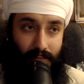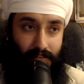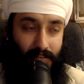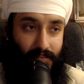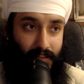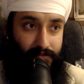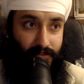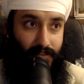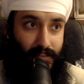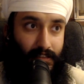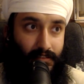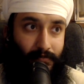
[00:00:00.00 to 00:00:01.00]
It's just they've got
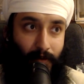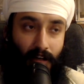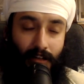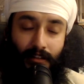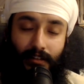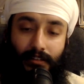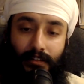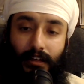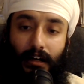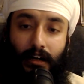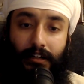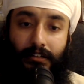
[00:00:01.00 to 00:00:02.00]
that sparkle in
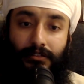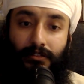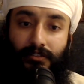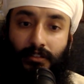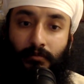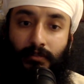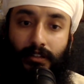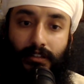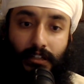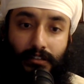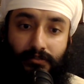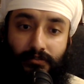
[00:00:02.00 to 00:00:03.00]
their eyes of somebody
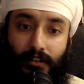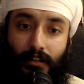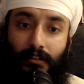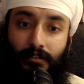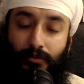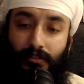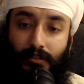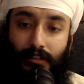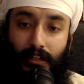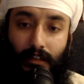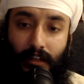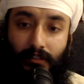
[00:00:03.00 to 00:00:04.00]
that's filled with
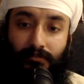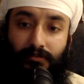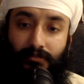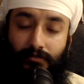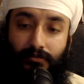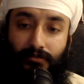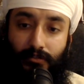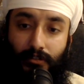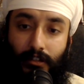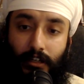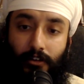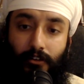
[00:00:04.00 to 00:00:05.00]
that love for
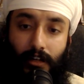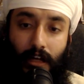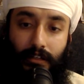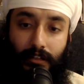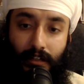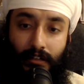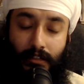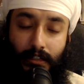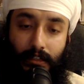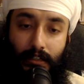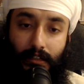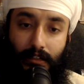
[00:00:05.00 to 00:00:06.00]
their creator.
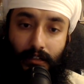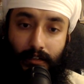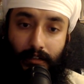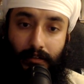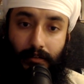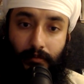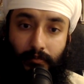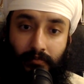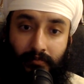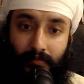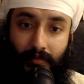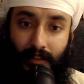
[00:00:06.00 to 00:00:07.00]
Yeah.
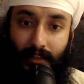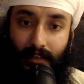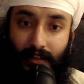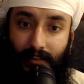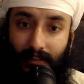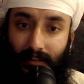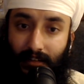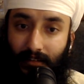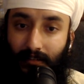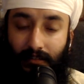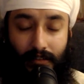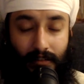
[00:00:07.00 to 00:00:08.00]
Um,
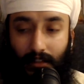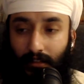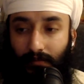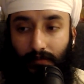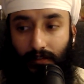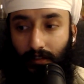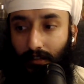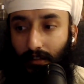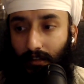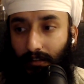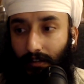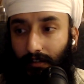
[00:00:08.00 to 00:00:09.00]
and yeah,
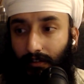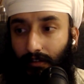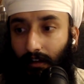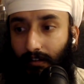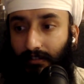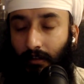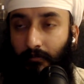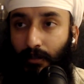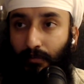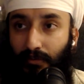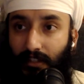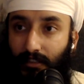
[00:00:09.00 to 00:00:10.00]
it, like some
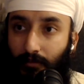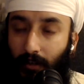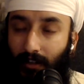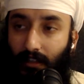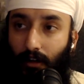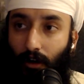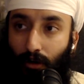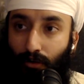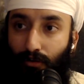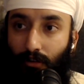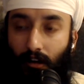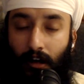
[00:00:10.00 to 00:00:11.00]
people, they spend their
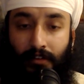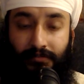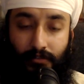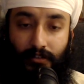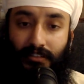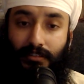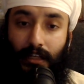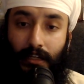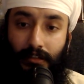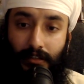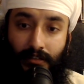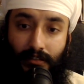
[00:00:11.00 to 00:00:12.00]
whole life for a
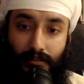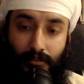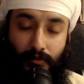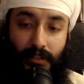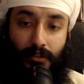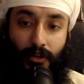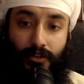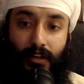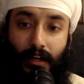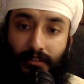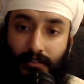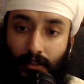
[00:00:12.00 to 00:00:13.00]
status to be known
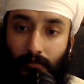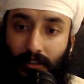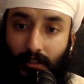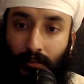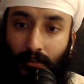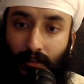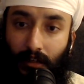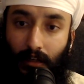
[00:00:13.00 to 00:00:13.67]
as something.